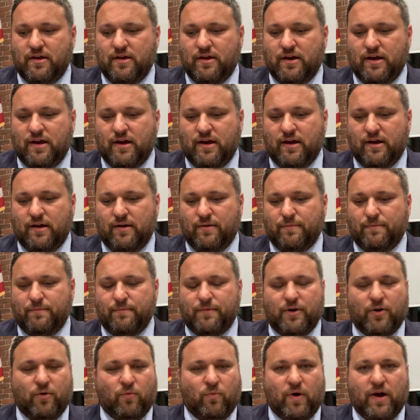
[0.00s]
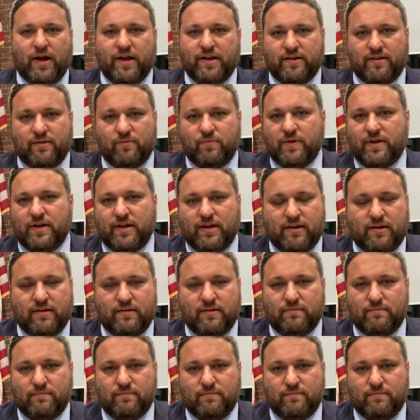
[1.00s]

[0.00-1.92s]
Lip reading: Why did we get